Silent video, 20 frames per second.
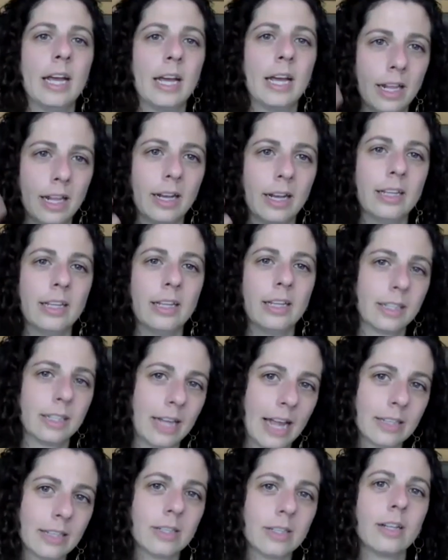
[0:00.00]
and then
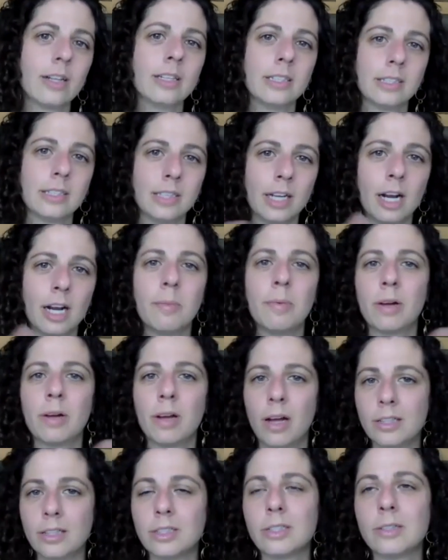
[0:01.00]
it has all these terrible
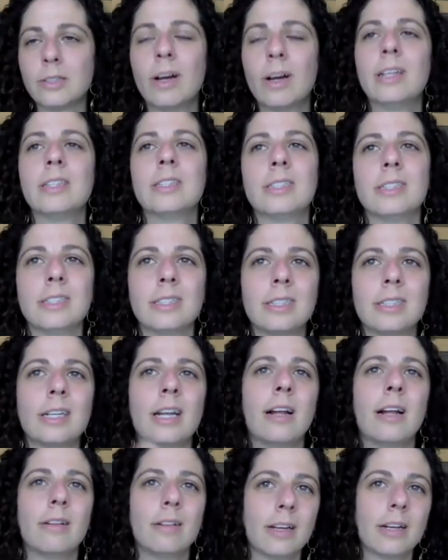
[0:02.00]
consequences,
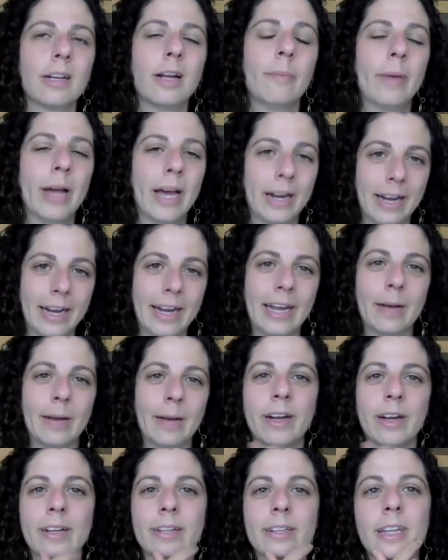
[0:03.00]
and look at how bad I am, right?